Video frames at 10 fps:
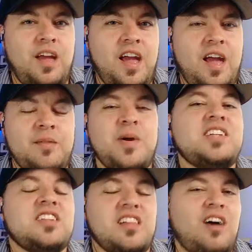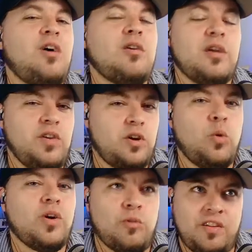And basically, I'll, I'll give you a
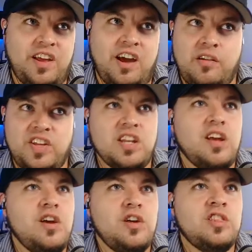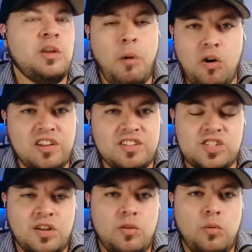quick rundown of it. The
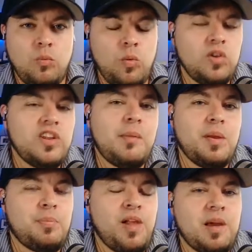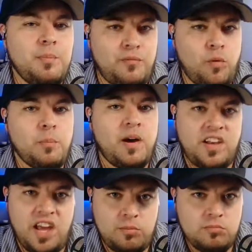Marlins will not be playing before
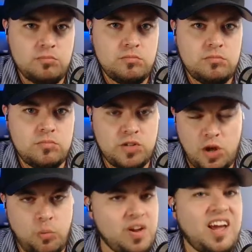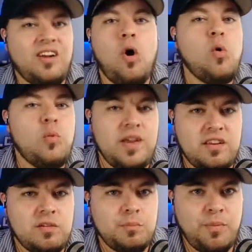Monday. So we got a whole
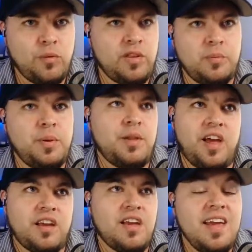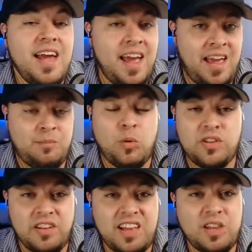week before they'll be playing. And more
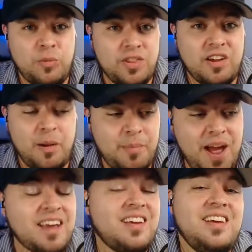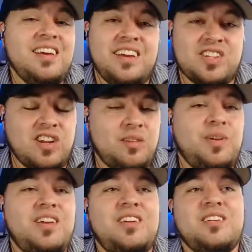than likely, when they come back, it's going to
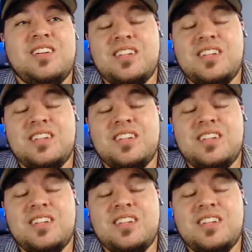be